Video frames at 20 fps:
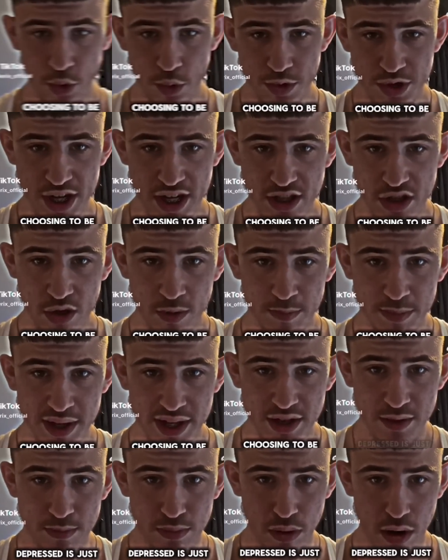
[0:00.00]
who posts
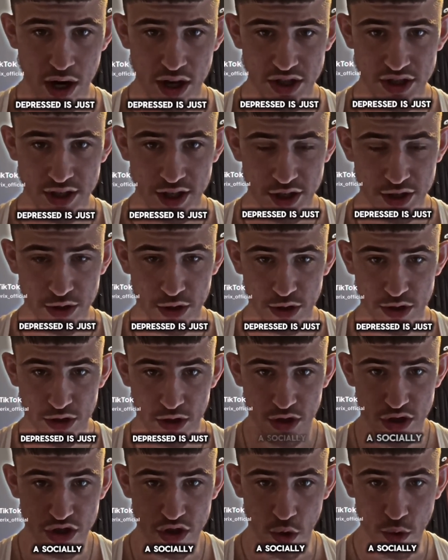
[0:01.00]
truly,
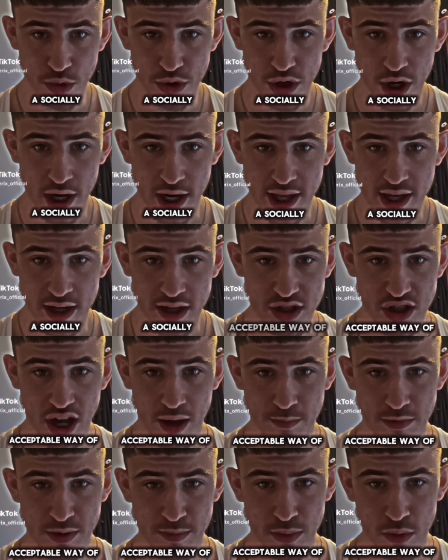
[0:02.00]
truly
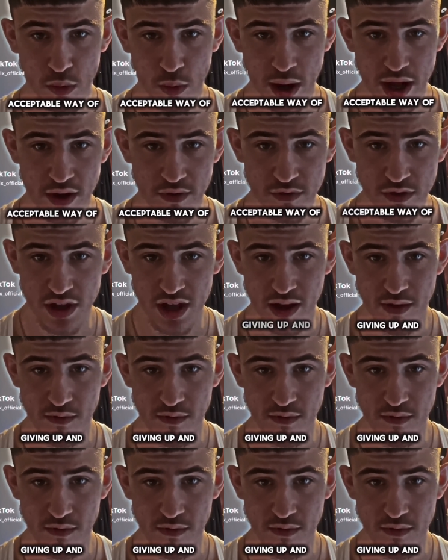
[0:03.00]
heartwarming, inspirational